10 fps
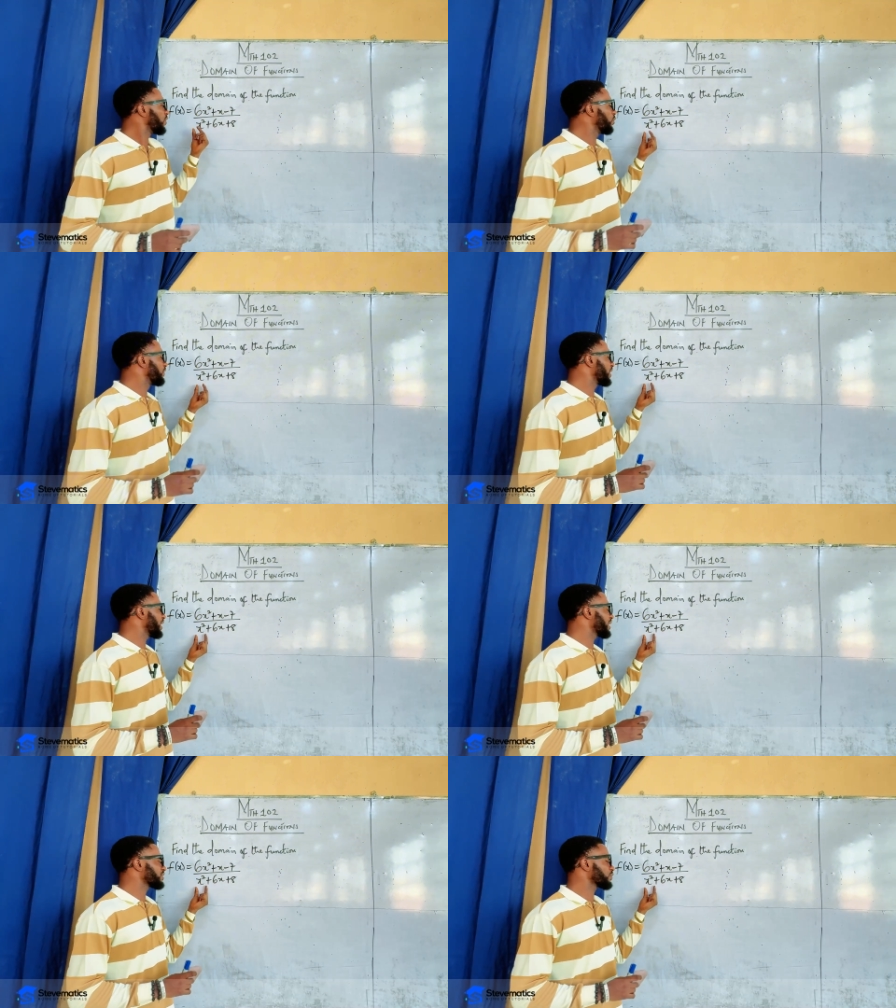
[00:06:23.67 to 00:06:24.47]
over
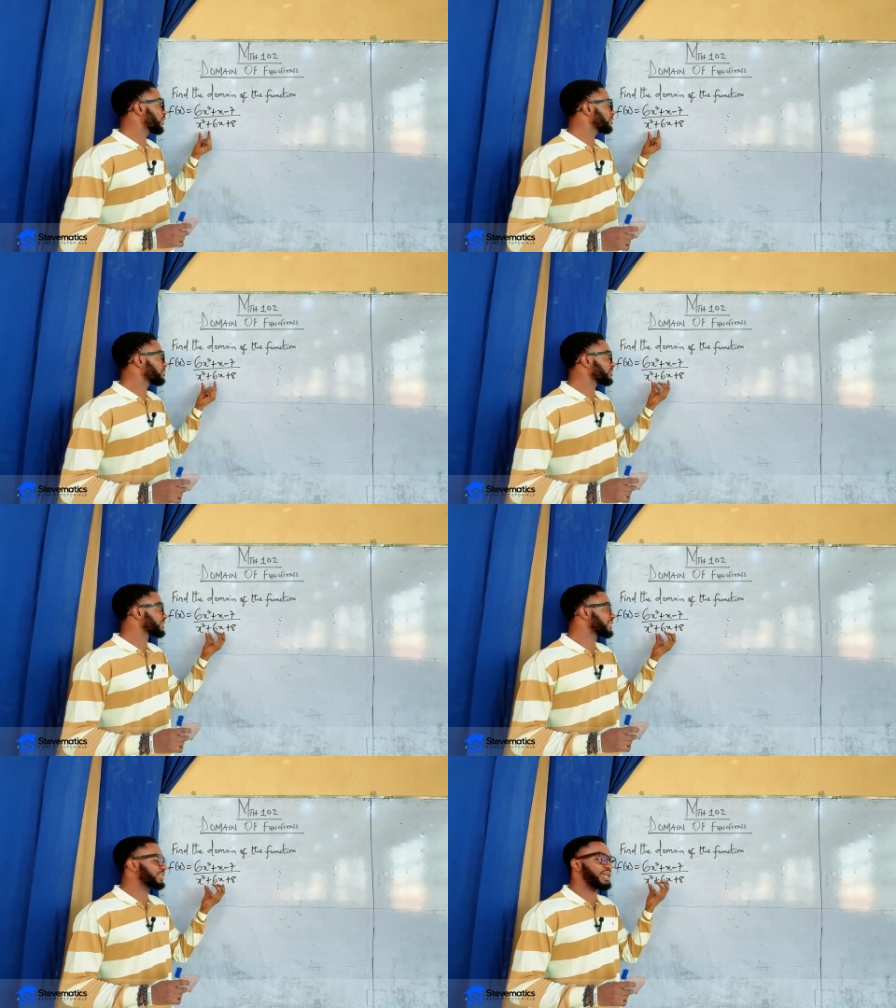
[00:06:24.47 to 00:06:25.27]
x squared
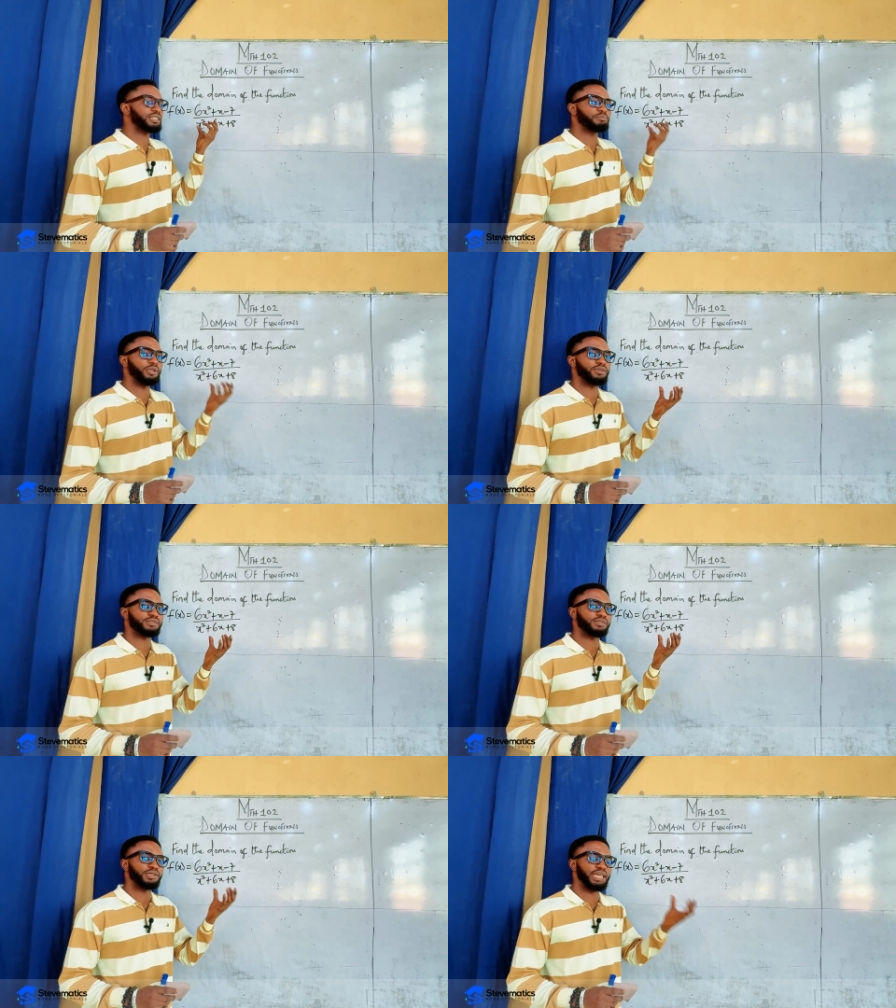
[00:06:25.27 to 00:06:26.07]
plus 6x
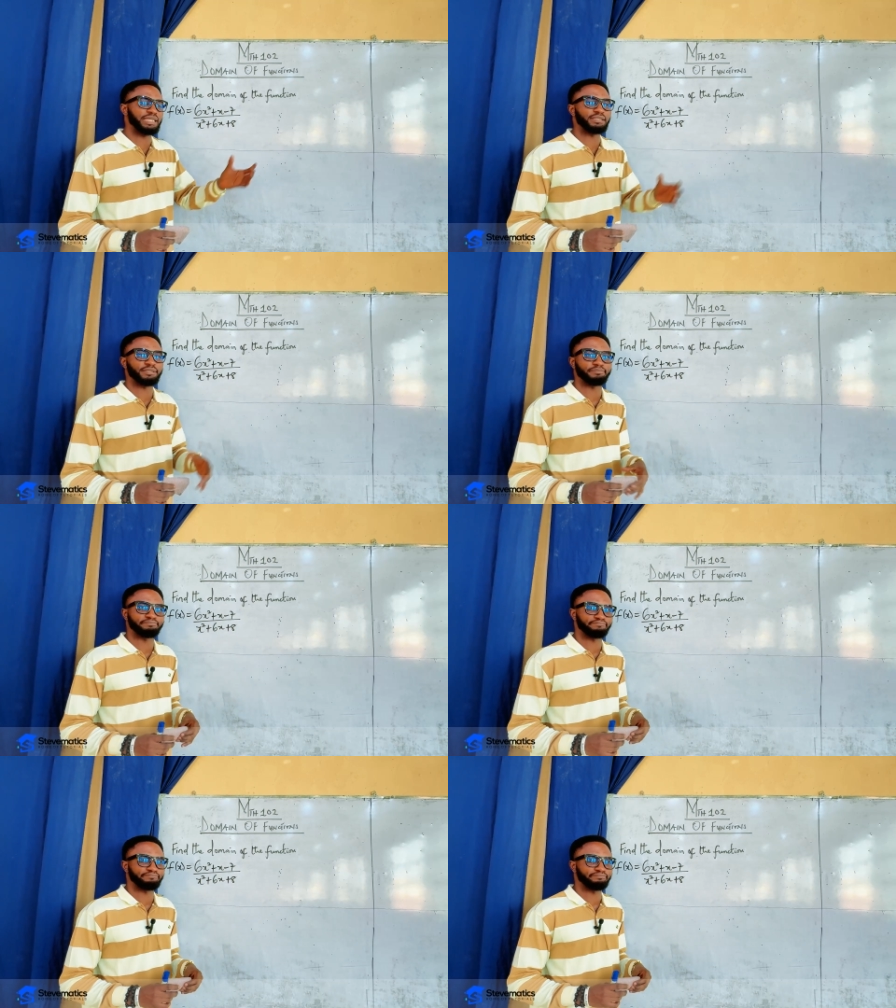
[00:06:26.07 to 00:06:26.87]
plus 8.
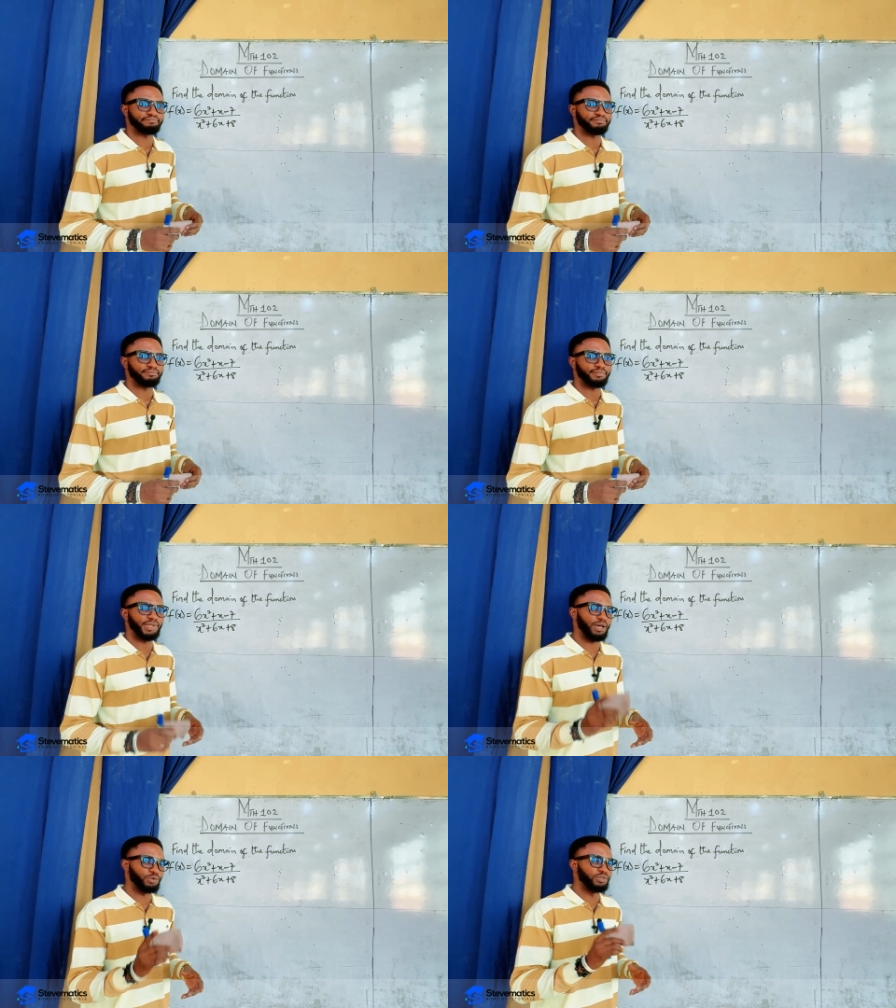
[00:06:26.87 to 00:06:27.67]

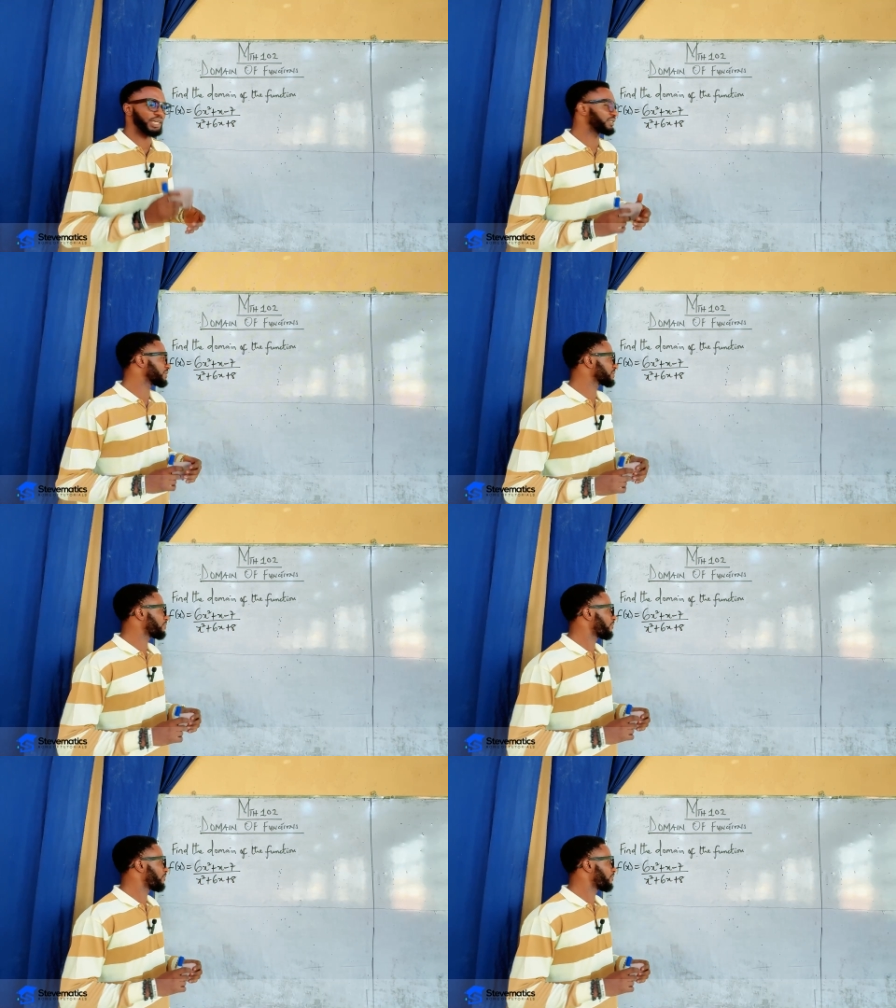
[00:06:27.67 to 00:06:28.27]
Now you look at this.